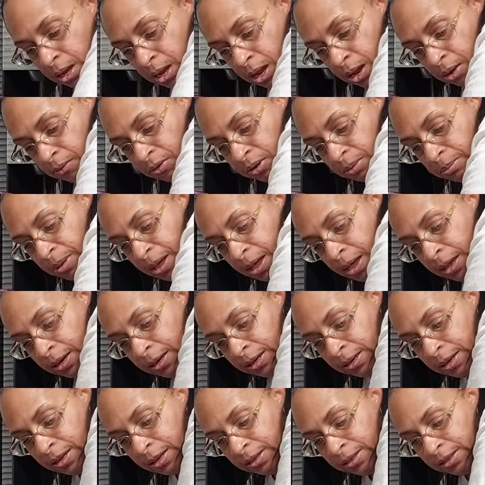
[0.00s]

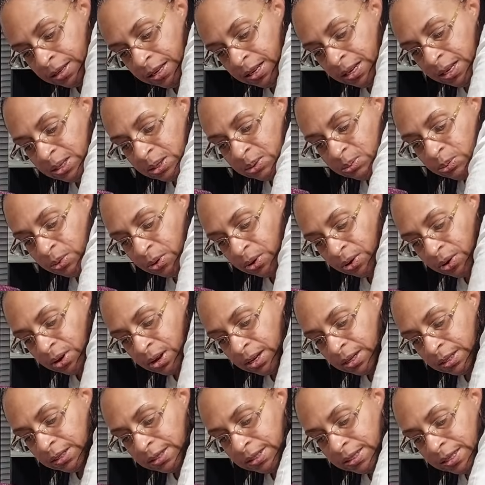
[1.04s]
everybody that these were
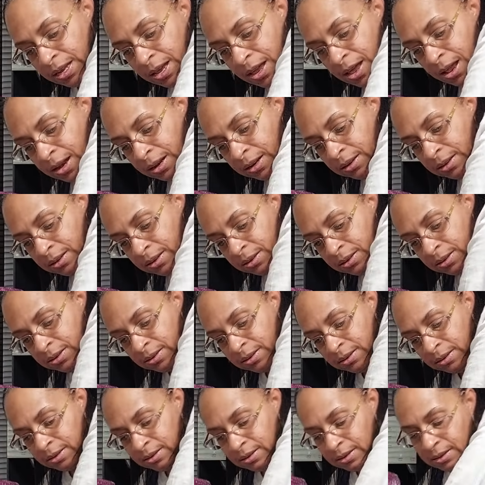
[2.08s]

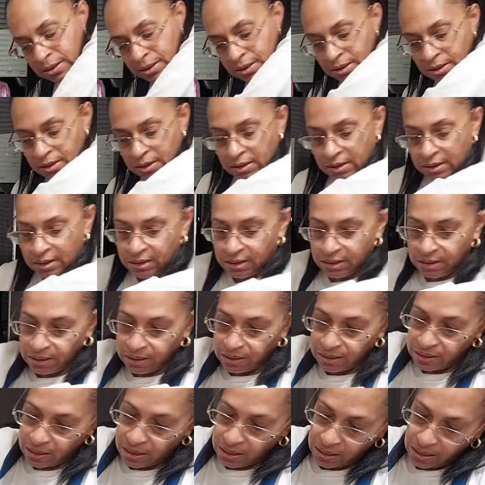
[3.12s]
$1.
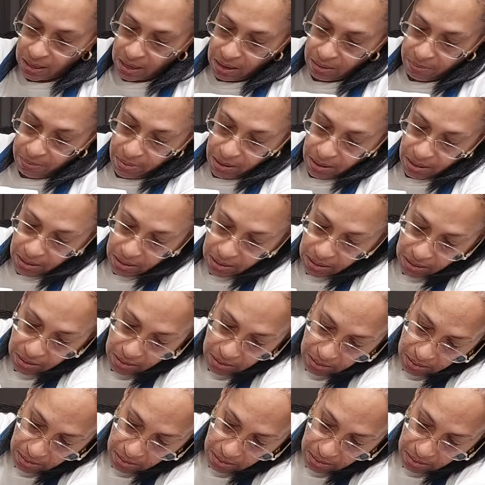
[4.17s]
And I got mine.